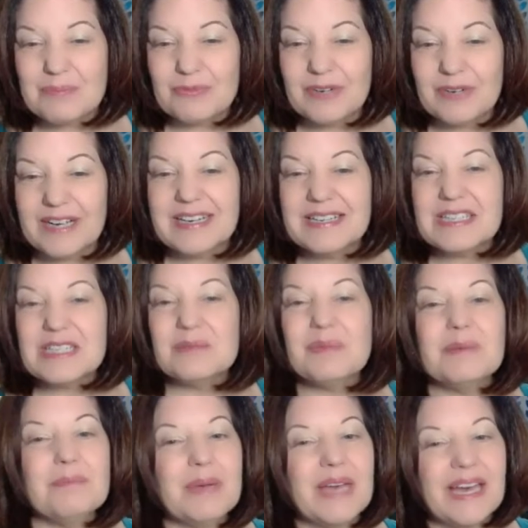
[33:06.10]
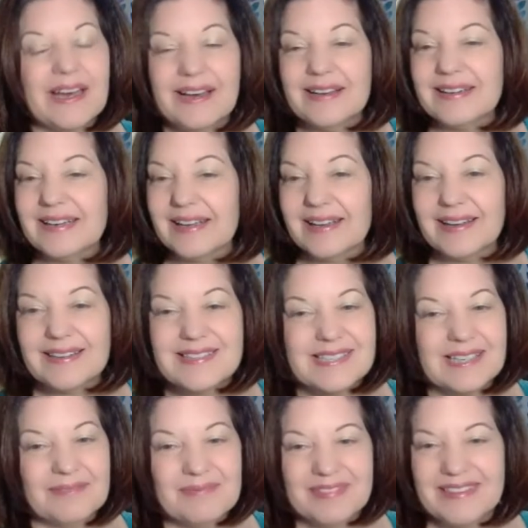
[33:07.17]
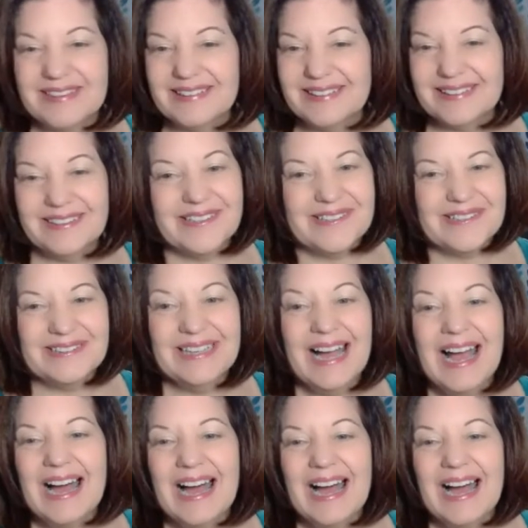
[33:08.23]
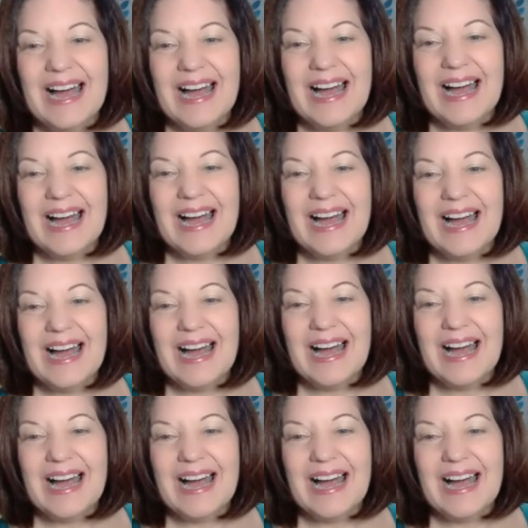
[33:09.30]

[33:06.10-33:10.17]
ready to be bad at something new. I'm ready